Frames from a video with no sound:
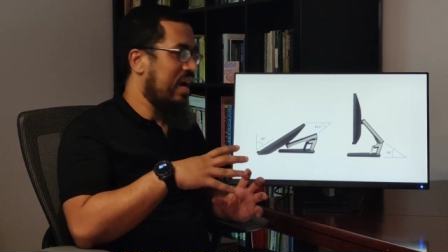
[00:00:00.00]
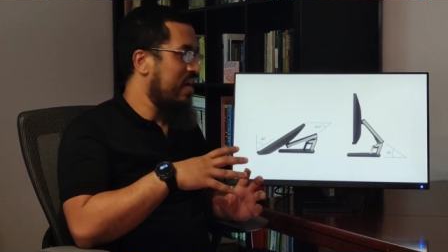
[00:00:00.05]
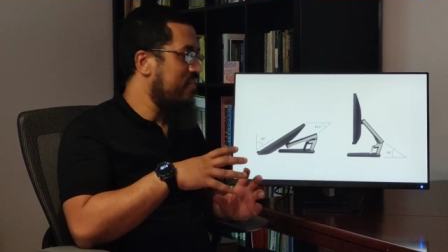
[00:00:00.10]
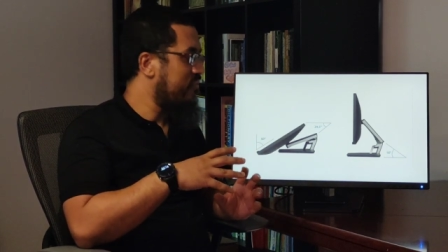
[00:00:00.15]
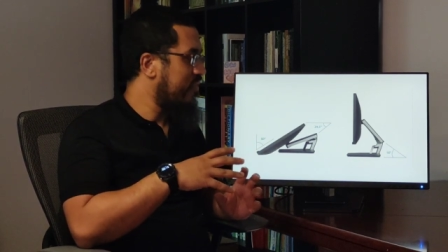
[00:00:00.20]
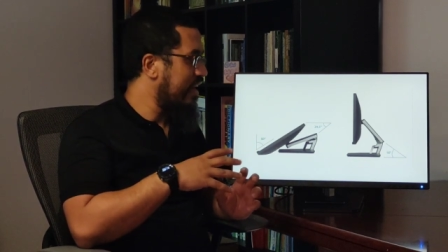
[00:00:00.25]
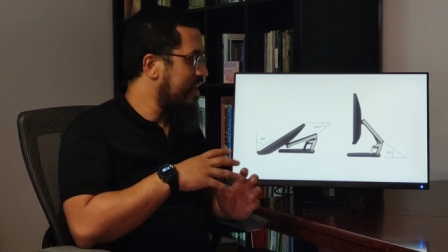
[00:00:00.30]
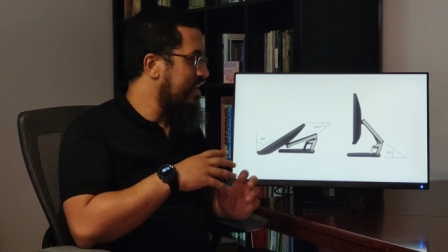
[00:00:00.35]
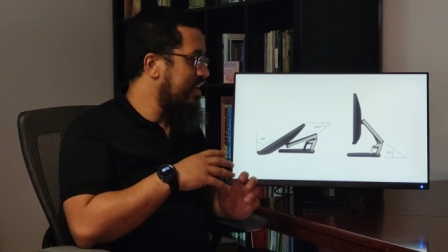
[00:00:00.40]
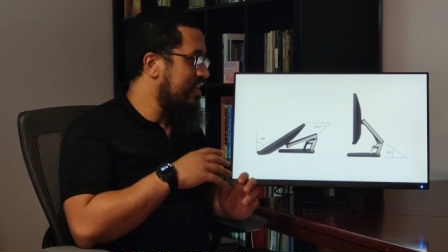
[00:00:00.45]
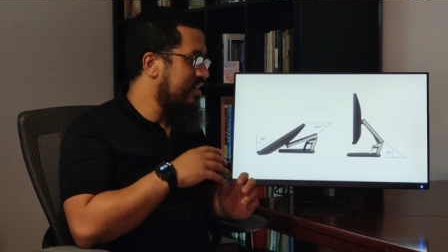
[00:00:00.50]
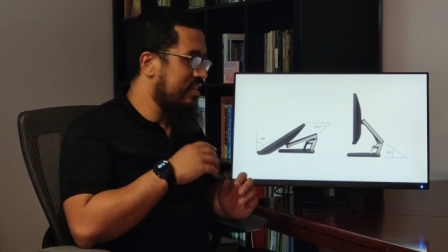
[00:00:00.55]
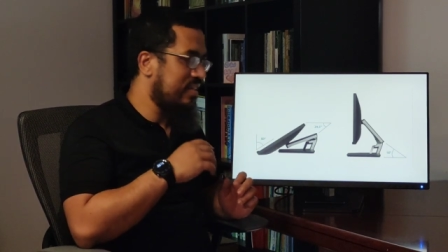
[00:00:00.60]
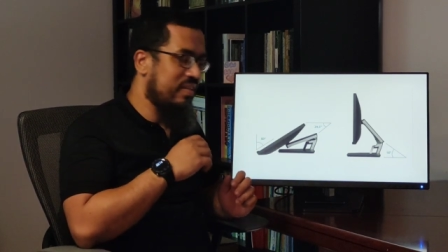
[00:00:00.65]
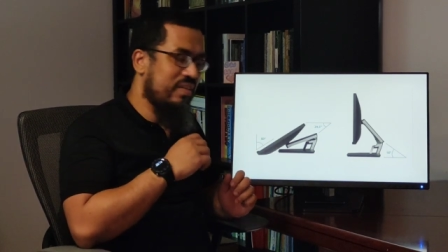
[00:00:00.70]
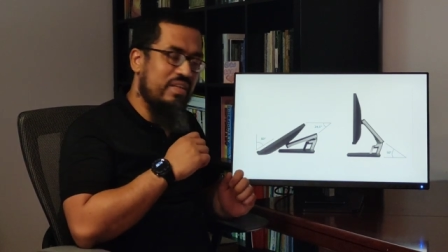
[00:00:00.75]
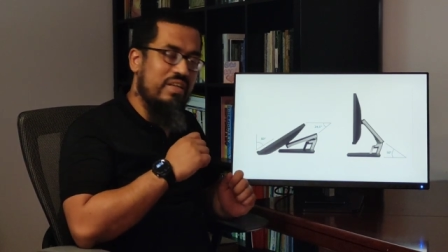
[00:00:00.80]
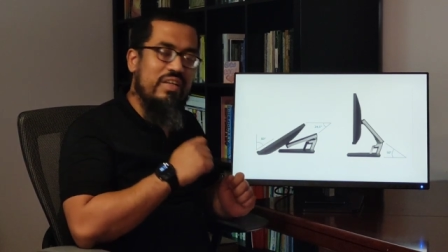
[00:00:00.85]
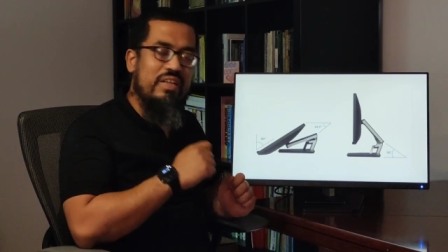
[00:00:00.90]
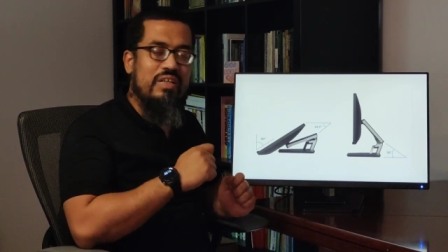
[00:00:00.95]
I find it
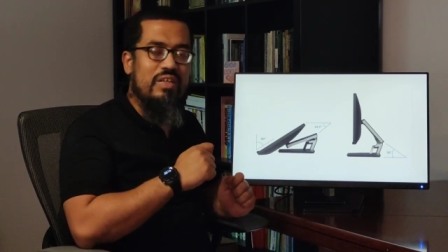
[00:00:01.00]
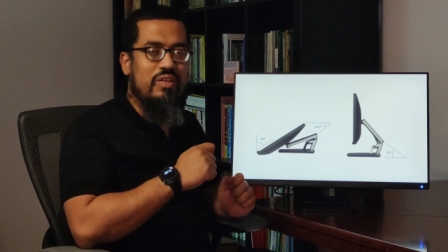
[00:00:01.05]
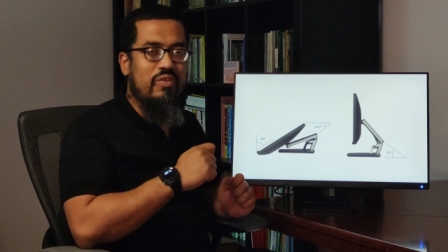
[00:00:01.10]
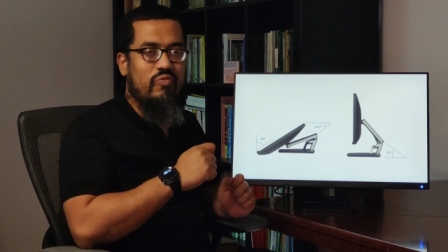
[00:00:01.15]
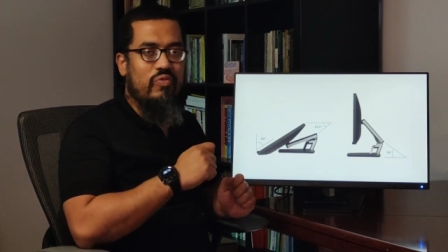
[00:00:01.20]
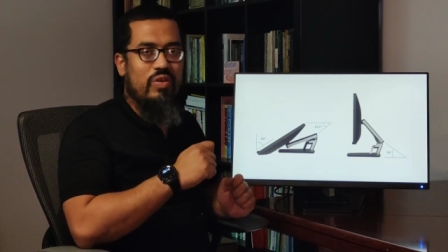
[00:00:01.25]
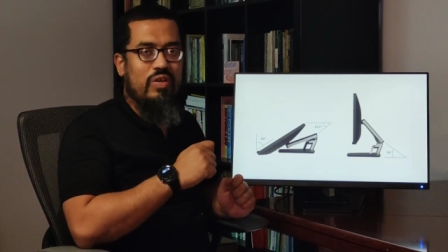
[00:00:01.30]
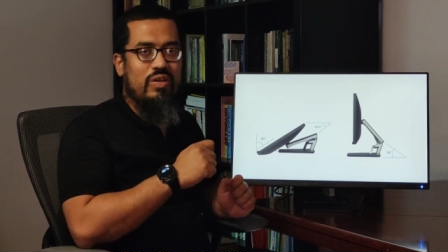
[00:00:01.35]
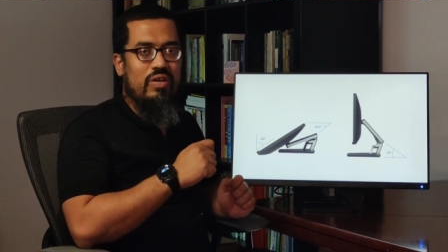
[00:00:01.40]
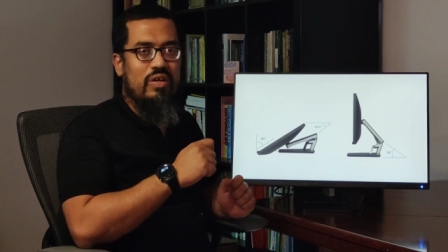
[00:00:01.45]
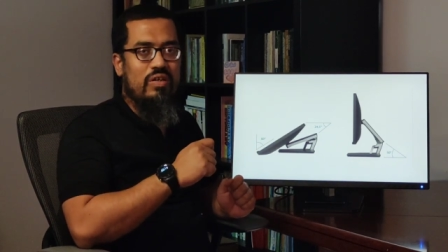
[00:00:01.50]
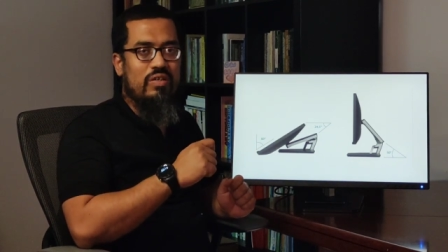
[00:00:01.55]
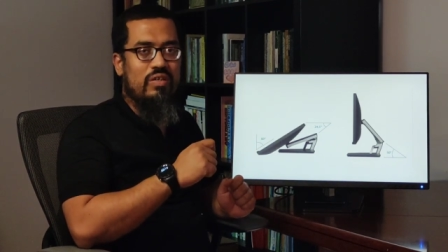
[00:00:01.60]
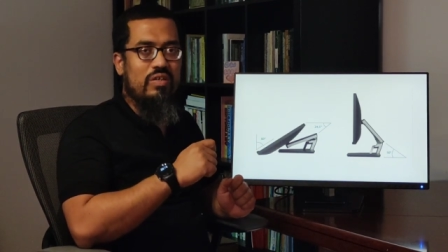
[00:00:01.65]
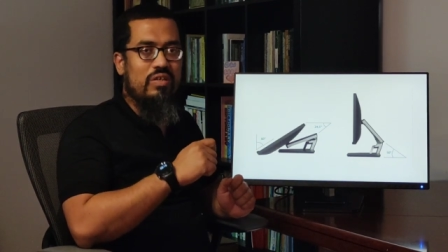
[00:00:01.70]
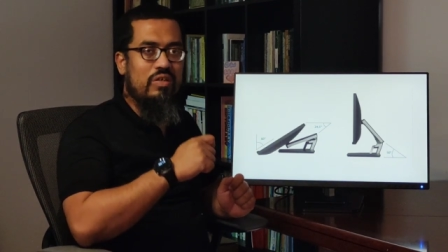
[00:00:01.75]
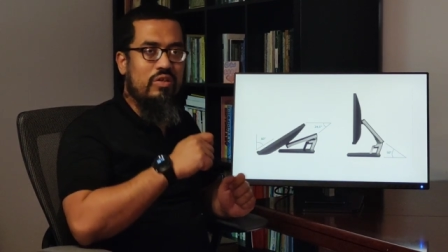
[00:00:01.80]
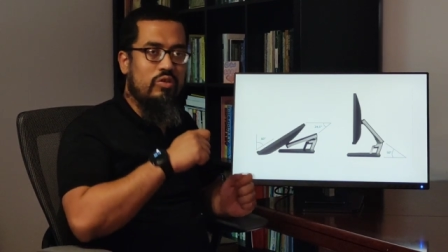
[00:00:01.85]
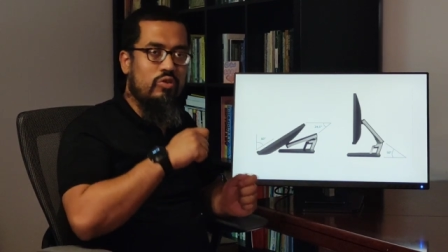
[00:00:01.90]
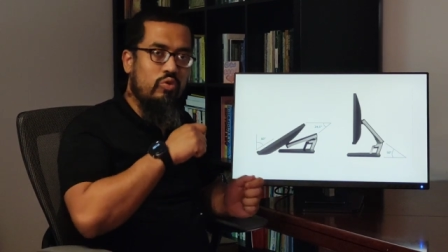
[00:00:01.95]
really
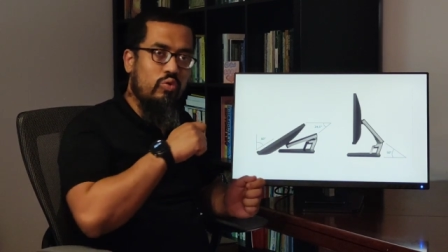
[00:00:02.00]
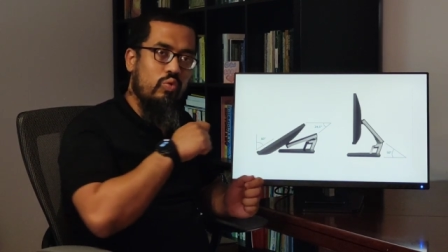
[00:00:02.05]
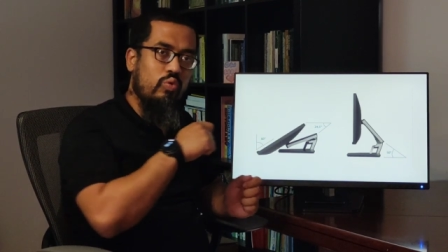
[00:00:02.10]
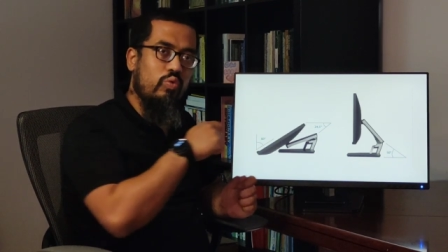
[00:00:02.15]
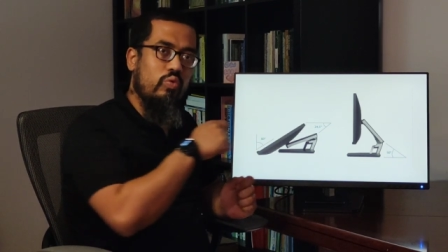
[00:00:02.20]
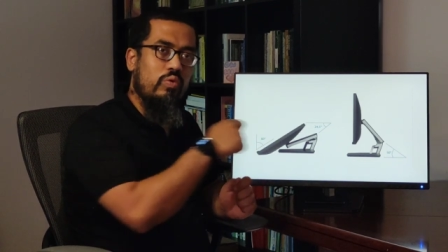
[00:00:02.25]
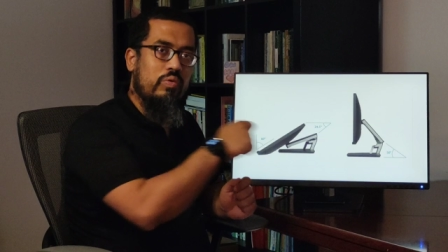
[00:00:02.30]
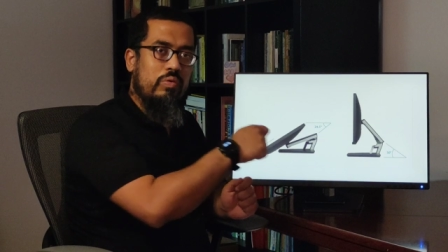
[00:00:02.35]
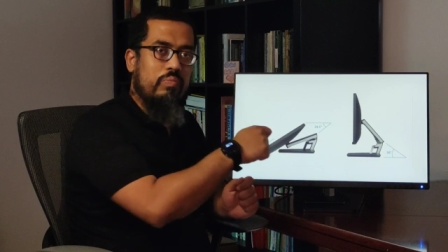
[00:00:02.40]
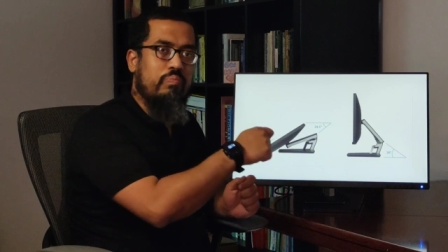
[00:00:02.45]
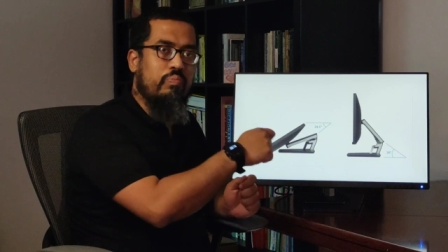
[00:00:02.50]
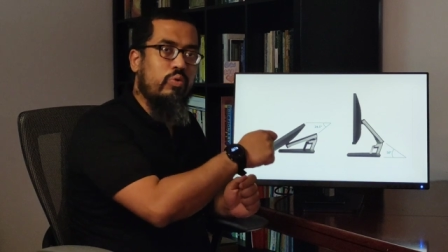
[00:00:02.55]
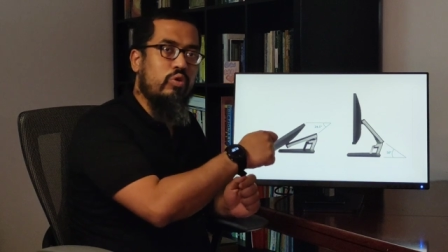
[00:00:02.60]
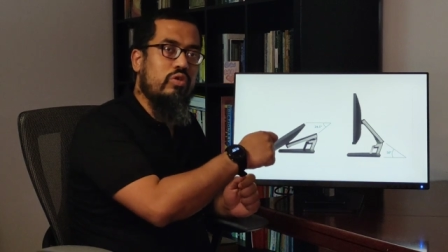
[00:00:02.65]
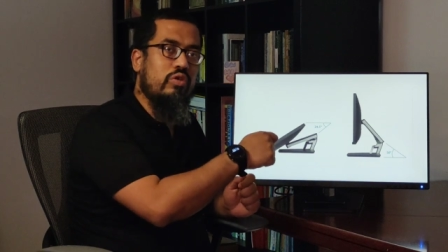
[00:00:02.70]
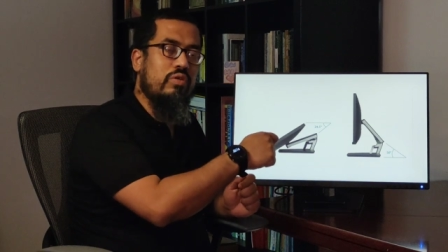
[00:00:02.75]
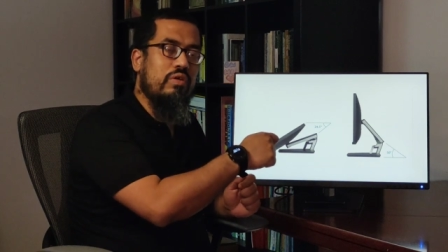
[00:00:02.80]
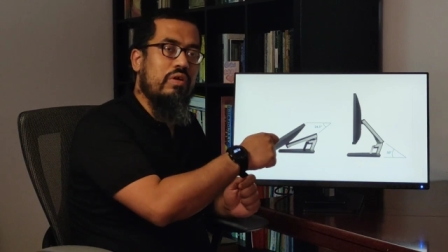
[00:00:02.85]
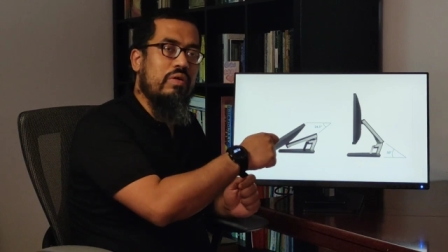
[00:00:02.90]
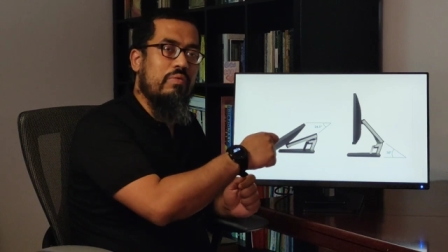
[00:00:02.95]
difficult to
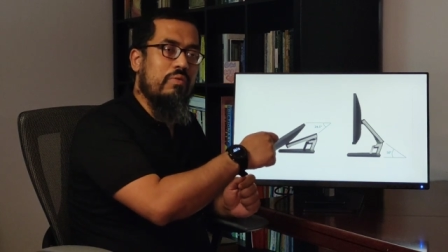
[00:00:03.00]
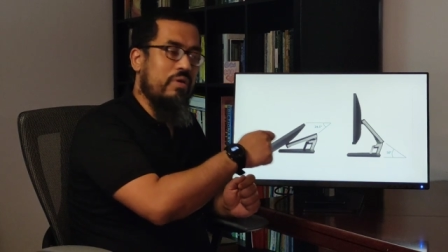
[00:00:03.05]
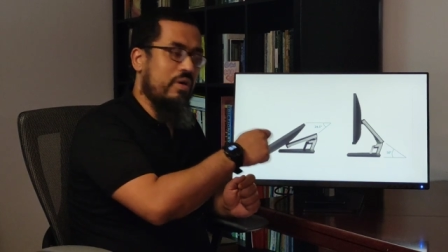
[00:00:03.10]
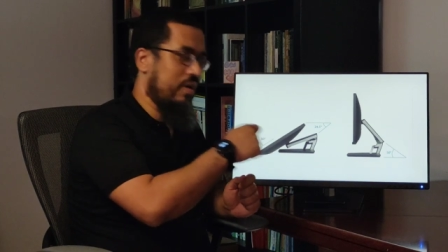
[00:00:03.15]
put